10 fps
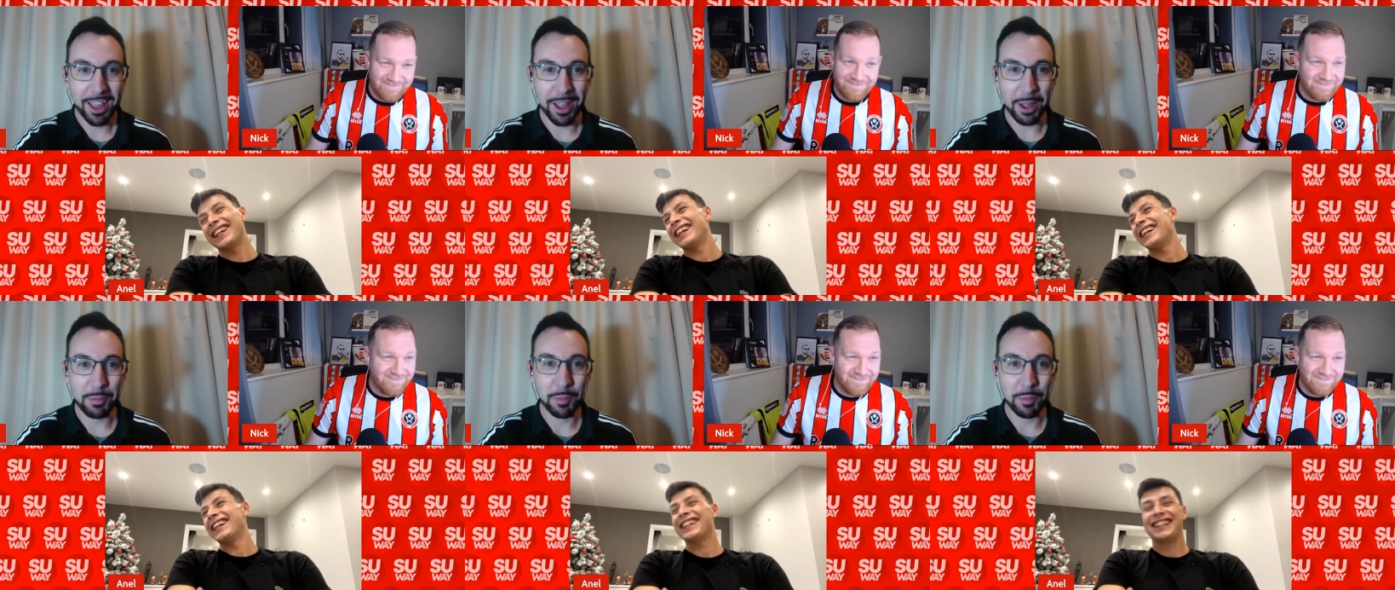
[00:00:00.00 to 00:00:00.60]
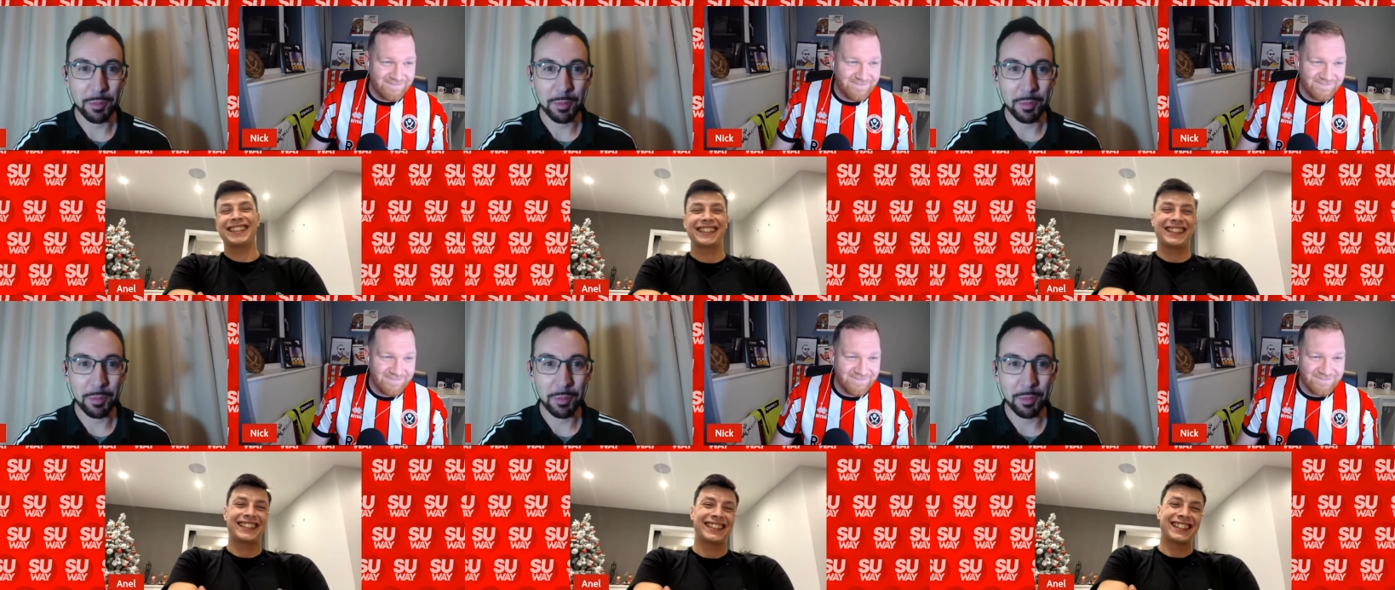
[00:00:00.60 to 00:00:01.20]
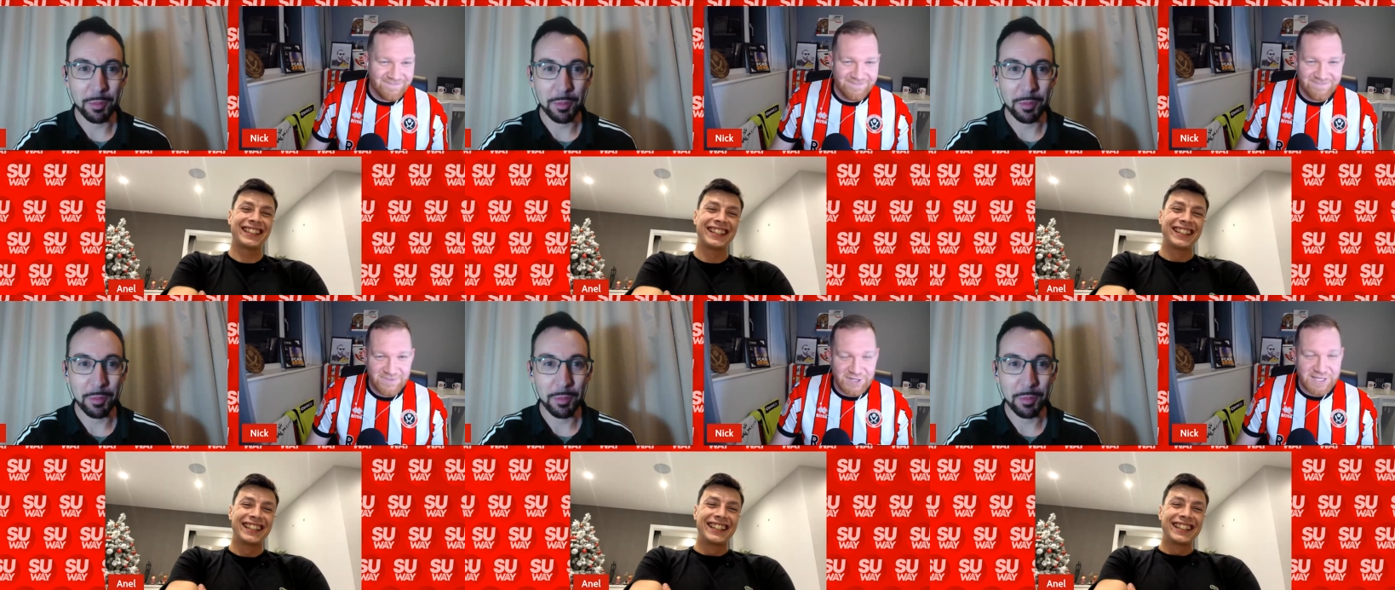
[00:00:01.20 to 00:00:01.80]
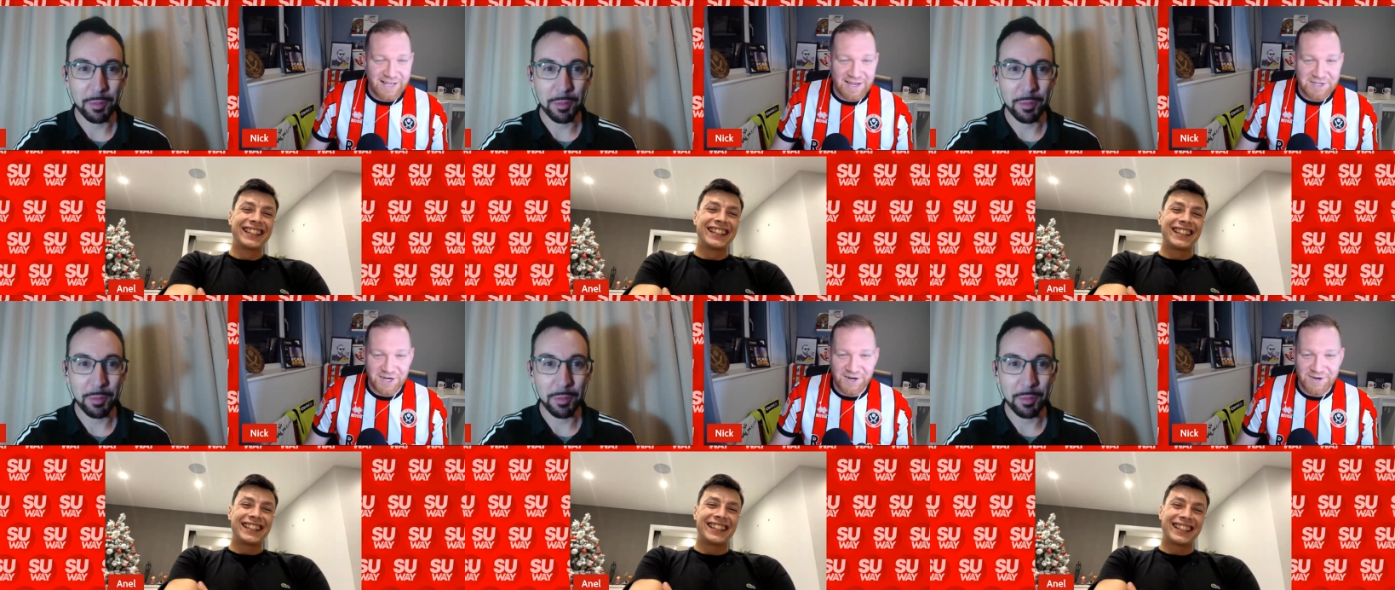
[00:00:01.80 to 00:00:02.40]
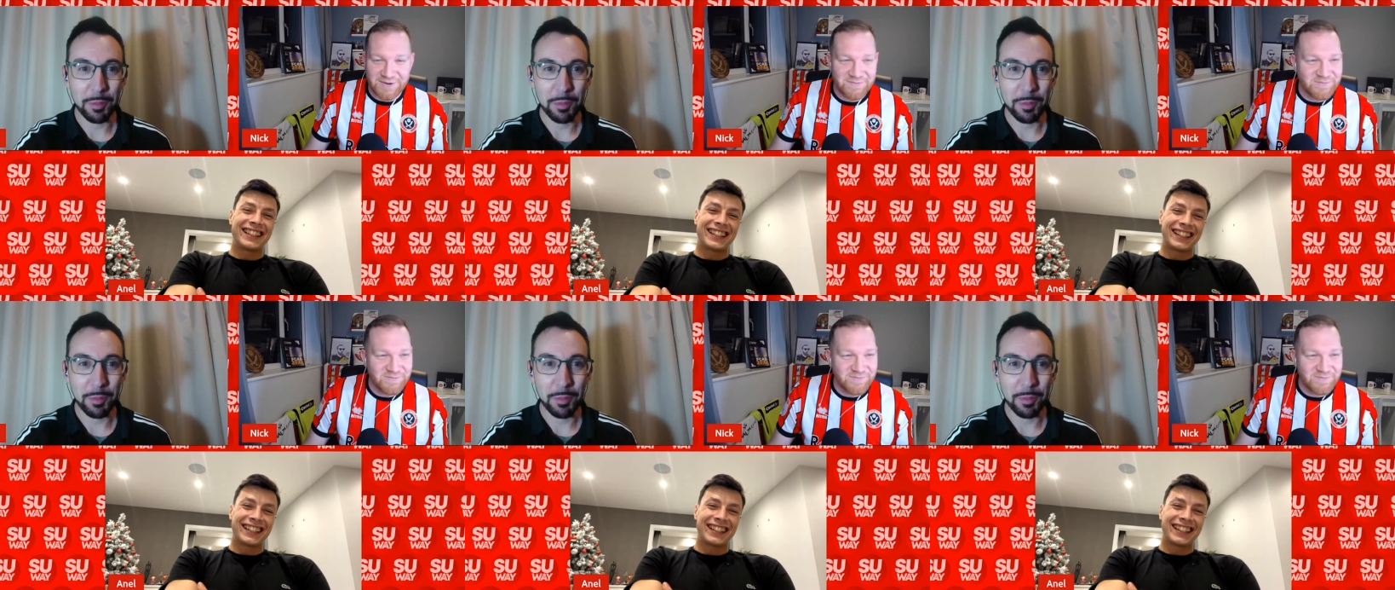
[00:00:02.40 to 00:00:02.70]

Speaker 1: Um, but yeah, what a player! joke.